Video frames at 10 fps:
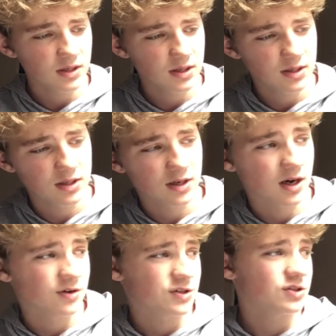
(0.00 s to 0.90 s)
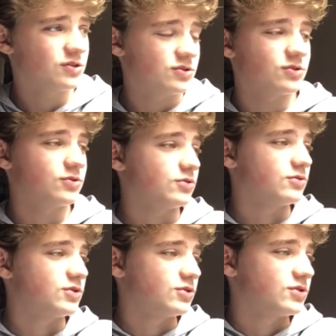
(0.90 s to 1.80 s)
it encouraged you to
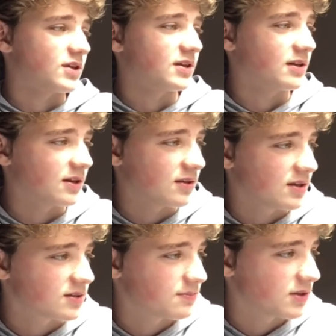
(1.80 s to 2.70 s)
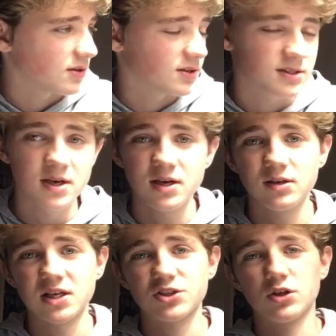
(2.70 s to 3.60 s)
do something like this, because it
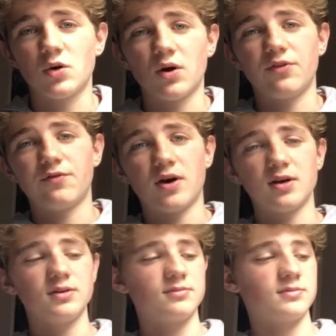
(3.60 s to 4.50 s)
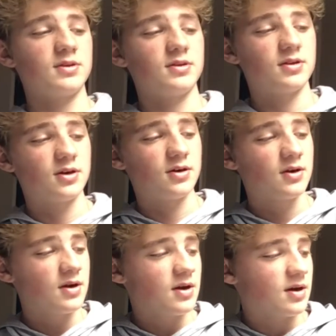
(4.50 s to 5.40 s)
was actually quite fun, you know.
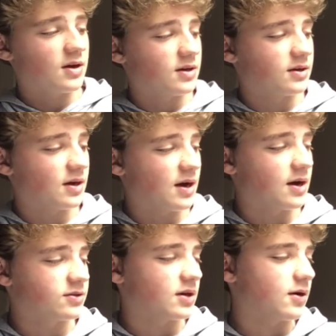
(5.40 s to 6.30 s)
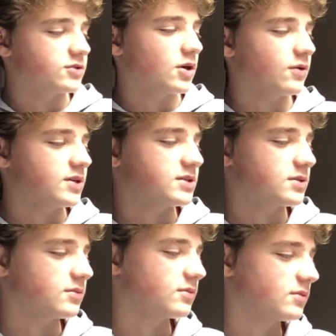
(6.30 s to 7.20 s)
And I was
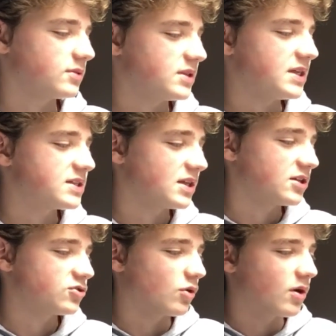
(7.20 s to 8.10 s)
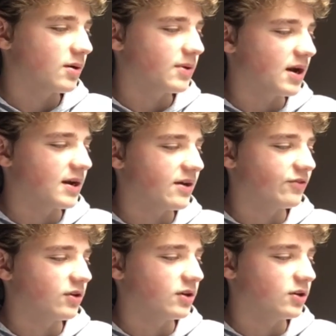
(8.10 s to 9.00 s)
always decent at drawing, but I
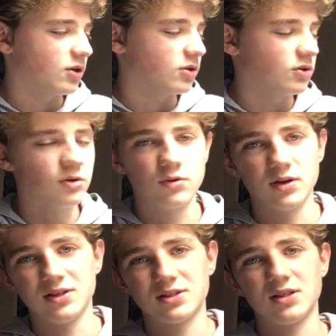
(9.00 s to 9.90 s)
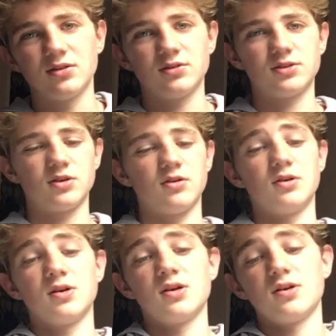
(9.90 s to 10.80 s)
never, you know, knew any skill. So
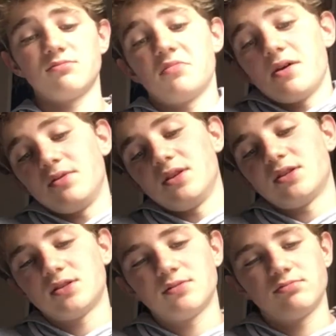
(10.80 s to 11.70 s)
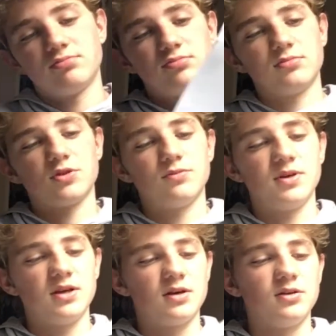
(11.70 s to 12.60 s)
maybe this could
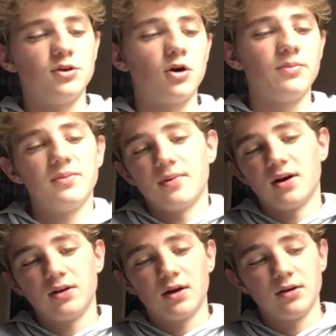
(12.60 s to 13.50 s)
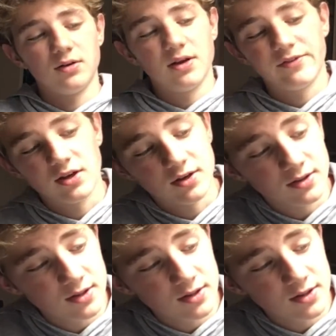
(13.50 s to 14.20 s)
be a new hobby of mine. You never know.